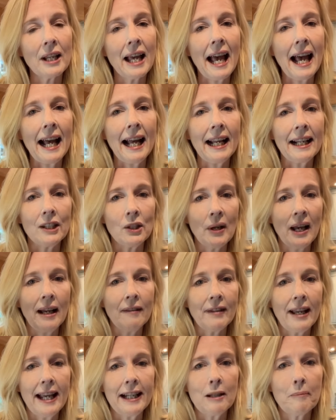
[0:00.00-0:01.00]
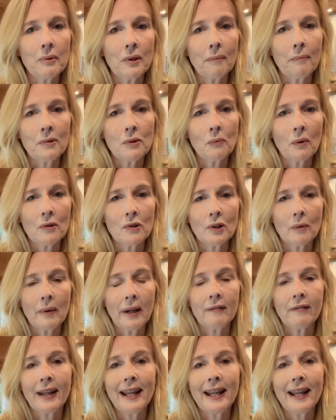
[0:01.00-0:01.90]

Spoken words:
and you have any problems whatsoever,